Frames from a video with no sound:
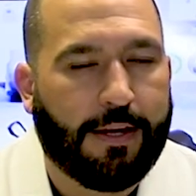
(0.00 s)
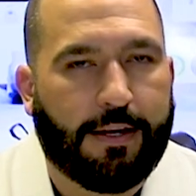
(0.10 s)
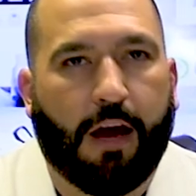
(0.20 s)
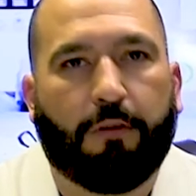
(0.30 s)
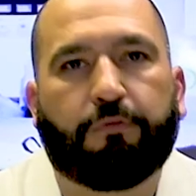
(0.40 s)

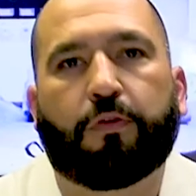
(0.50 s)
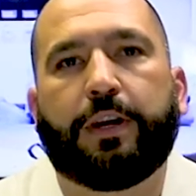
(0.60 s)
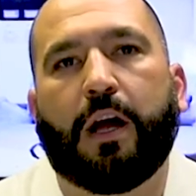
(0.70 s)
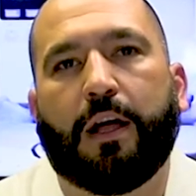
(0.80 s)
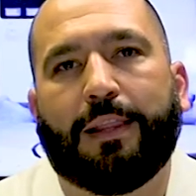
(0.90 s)
Now,
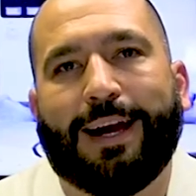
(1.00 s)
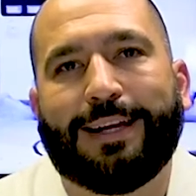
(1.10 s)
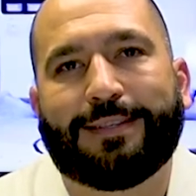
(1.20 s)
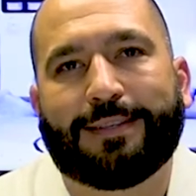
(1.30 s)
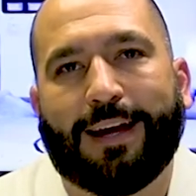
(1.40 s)
free
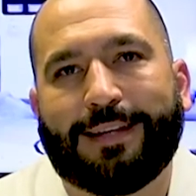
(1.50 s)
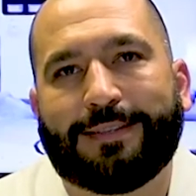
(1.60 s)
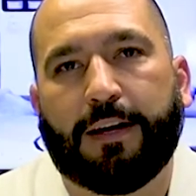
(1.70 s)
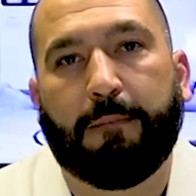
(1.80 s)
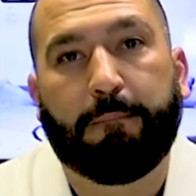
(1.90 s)
online
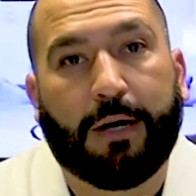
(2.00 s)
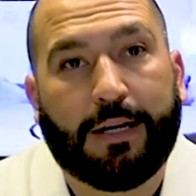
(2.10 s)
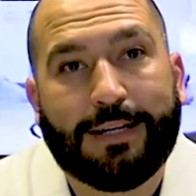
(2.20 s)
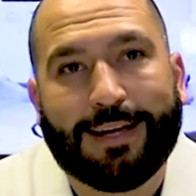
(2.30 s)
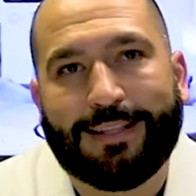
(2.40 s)
sites
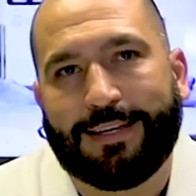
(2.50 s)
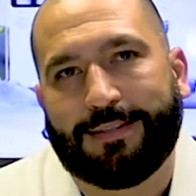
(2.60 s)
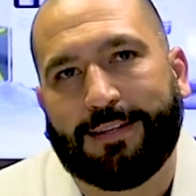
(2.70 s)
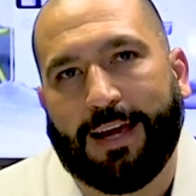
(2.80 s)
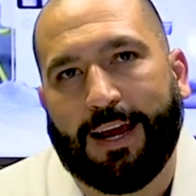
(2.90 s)
abound
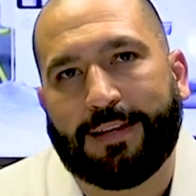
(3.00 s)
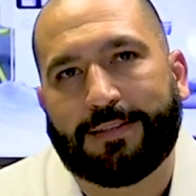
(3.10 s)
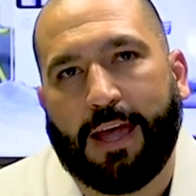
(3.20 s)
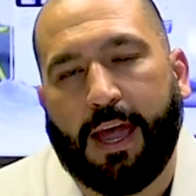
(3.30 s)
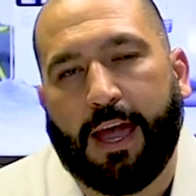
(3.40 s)
these
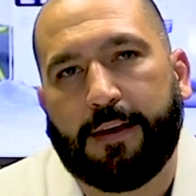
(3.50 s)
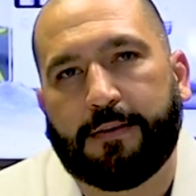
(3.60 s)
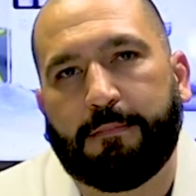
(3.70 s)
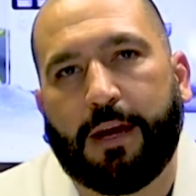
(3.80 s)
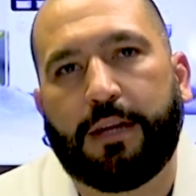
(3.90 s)
days,
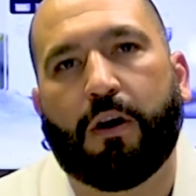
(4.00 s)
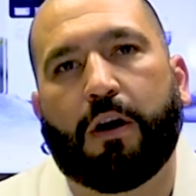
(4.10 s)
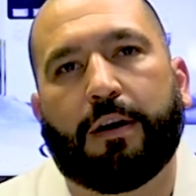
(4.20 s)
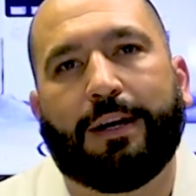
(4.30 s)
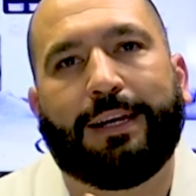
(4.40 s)
and many
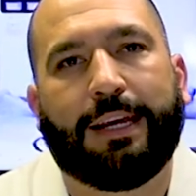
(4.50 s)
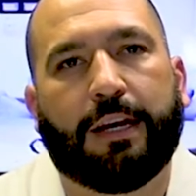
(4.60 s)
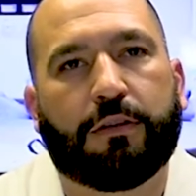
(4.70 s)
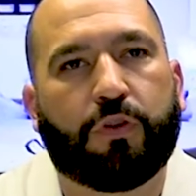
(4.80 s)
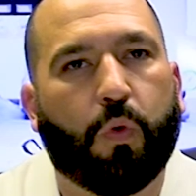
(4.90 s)
are
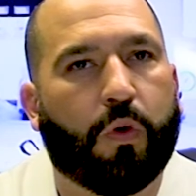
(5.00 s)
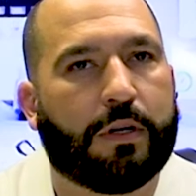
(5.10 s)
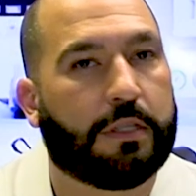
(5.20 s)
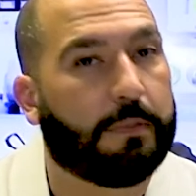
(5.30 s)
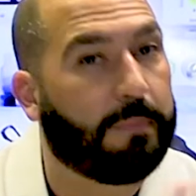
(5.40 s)
geared
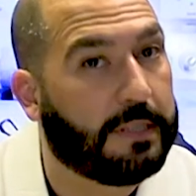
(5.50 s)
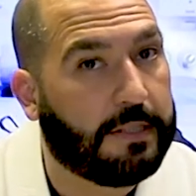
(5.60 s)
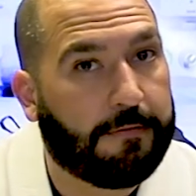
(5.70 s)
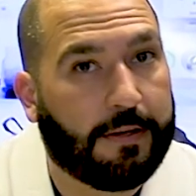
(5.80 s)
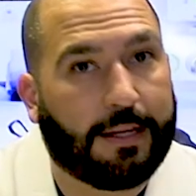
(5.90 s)
towards
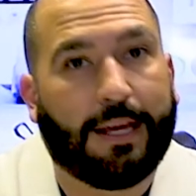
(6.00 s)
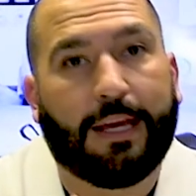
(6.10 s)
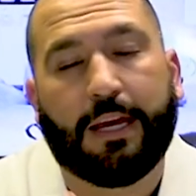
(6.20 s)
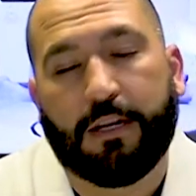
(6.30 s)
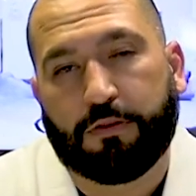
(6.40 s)
specific
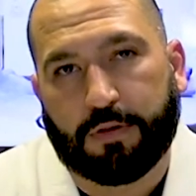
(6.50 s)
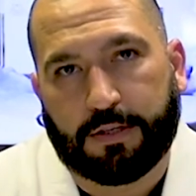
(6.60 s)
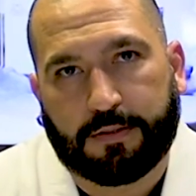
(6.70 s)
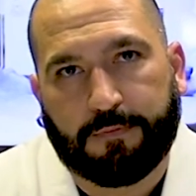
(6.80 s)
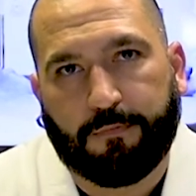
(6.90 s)
interest.